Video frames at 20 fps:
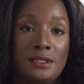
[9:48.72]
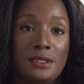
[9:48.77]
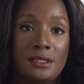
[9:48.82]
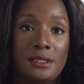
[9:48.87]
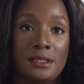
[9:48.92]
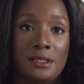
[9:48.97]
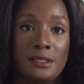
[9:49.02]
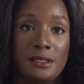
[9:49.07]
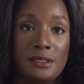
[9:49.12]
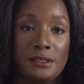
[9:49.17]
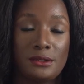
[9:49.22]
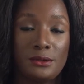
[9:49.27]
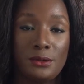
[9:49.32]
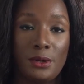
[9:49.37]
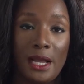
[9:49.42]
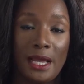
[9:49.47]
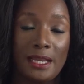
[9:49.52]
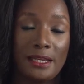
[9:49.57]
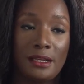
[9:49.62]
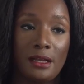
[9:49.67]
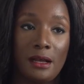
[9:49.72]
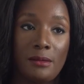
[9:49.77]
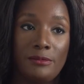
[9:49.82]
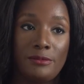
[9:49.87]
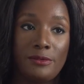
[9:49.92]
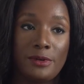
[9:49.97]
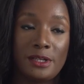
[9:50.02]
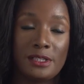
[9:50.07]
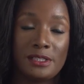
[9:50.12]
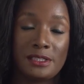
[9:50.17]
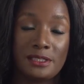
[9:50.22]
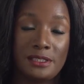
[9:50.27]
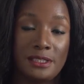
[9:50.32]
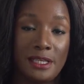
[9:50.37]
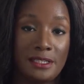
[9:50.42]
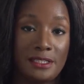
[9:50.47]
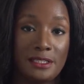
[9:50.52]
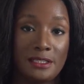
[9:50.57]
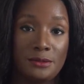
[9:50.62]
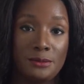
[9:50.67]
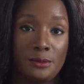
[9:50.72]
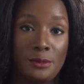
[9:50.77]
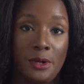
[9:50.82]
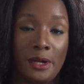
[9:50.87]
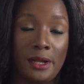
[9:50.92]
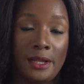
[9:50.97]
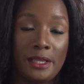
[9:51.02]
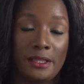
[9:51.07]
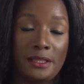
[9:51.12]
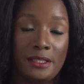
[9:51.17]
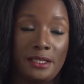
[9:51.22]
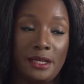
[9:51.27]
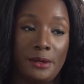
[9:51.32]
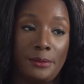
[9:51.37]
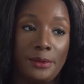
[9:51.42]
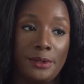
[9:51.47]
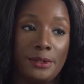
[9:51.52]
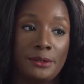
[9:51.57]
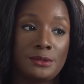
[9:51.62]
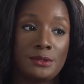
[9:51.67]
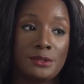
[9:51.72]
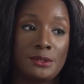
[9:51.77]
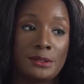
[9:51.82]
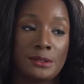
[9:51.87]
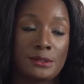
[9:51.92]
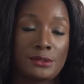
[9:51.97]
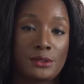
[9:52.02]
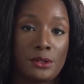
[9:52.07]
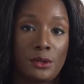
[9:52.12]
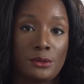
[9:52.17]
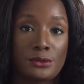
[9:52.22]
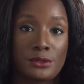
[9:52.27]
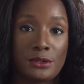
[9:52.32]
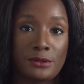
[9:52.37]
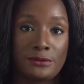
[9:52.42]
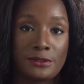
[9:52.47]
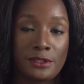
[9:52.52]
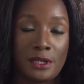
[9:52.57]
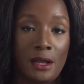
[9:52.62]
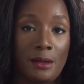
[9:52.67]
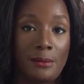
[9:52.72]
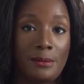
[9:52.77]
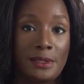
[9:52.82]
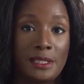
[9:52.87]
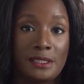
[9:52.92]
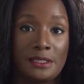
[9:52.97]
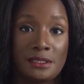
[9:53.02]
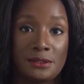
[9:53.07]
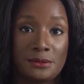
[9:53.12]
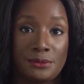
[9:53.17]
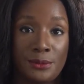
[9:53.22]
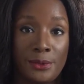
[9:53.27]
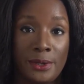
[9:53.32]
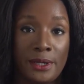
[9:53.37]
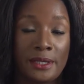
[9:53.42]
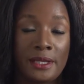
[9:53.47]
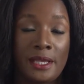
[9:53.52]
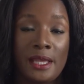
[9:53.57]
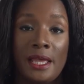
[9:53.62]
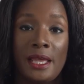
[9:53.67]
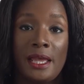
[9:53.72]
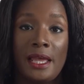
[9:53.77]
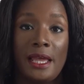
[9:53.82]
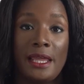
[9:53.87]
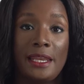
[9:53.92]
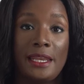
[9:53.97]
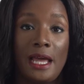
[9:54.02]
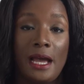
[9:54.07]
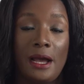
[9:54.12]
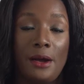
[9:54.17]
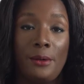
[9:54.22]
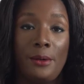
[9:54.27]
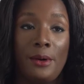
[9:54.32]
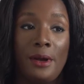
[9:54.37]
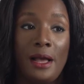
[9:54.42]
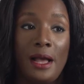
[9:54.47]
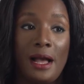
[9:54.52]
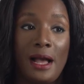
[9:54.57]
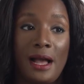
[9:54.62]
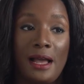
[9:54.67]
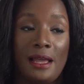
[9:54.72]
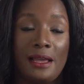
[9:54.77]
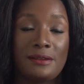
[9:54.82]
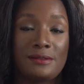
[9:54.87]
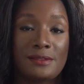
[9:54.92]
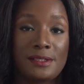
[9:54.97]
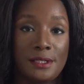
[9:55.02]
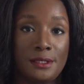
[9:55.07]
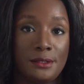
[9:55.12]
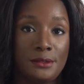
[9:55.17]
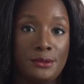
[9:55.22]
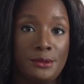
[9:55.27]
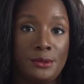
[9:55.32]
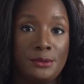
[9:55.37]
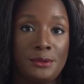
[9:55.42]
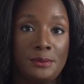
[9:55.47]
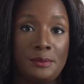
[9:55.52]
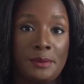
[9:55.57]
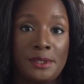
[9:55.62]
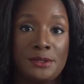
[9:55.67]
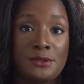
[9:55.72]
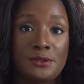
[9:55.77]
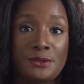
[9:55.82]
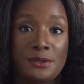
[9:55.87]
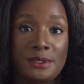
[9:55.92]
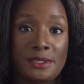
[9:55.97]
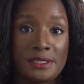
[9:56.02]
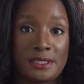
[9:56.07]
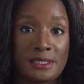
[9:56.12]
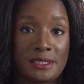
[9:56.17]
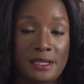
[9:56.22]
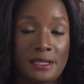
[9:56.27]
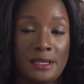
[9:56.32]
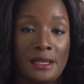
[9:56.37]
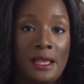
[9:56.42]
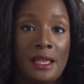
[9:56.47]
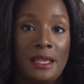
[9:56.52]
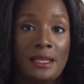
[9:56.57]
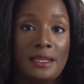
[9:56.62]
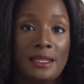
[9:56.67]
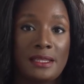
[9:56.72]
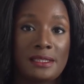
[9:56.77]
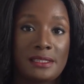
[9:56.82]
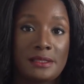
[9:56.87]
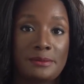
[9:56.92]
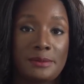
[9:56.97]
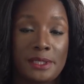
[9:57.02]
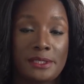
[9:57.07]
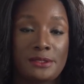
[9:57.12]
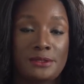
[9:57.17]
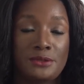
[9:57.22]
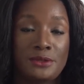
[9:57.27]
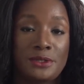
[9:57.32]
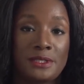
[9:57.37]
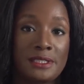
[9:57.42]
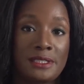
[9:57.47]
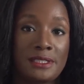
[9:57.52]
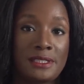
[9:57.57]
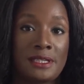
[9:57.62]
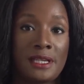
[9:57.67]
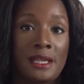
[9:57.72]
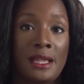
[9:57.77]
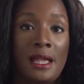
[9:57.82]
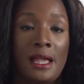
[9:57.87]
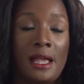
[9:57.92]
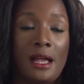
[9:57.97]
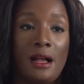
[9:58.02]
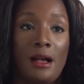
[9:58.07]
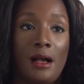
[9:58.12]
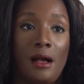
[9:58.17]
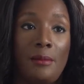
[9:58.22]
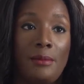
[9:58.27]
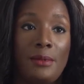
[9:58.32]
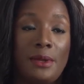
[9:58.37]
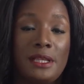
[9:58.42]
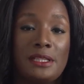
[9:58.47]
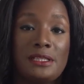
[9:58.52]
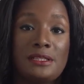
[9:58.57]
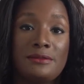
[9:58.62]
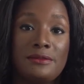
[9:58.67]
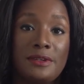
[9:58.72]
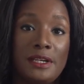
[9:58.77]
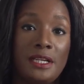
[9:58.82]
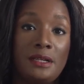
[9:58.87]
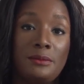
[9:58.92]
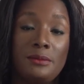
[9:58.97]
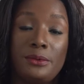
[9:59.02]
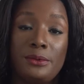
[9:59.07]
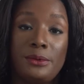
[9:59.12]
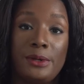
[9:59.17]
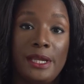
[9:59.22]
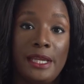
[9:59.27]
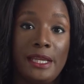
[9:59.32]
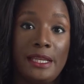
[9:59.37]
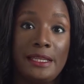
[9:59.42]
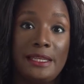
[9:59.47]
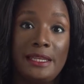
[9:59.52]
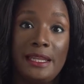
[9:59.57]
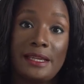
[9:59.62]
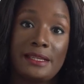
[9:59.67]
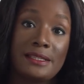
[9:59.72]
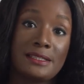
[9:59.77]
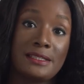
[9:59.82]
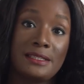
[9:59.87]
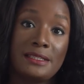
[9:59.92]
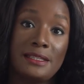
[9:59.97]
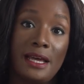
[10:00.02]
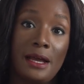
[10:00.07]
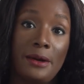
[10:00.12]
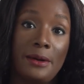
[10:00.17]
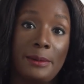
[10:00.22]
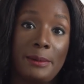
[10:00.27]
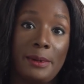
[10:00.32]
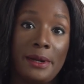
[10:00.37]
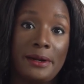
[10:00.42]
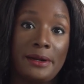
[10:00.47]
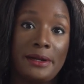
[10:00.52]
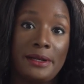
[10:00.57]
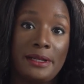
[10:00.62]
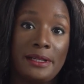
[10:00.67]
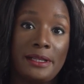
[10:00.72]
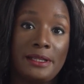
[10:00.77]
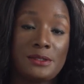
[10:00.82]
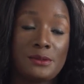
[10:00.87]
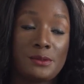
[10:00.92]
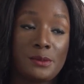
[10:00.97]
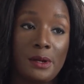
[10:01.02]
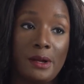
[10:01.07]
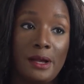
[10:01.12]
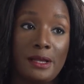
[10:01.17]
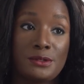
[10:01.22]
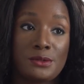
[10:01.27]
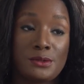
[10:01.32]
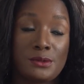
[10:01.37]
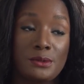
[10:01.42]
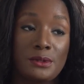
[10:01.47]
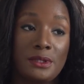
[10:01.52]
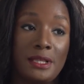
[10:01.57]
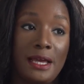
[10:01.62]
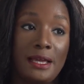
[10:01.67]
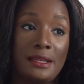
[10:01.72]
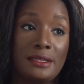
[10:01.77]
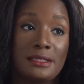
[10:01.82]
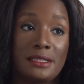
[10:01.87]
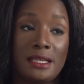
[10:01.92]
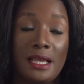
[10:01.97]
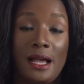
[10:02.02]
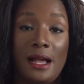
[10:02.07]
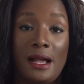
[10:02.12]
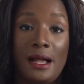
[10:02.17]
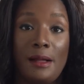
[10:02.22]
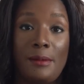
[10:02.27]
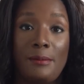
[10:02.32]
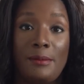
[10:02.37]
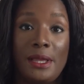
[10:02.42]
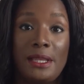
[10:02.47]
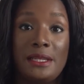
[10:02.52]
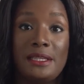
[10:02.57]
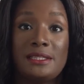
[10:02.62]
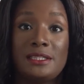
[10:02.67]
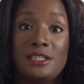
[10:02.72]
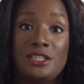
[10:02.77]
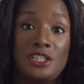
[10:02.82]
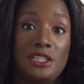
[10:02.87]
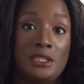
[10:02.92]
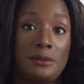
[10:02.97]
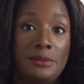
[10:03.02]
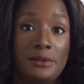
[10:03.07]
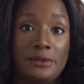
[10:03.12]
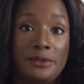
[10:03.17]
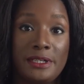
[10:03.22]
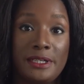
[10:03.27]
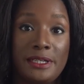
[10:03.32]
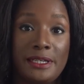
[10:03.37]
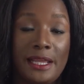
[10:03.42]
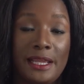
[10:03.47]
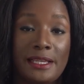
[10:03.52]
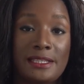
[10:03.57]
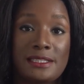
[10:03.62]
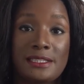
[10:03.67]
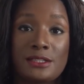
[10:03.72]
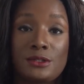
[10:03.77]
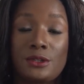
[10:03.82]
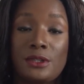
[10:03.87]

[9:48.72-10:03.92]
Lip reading: the OrganiCup first, that didn't work, and then I went on to the Saalt Soft Cup, that didn't work, and now I have settled on the menstrual disc. Nixit menstrual disc cup. It's available in Next now apparently as well. I saw that, and it's cheaper in Next, so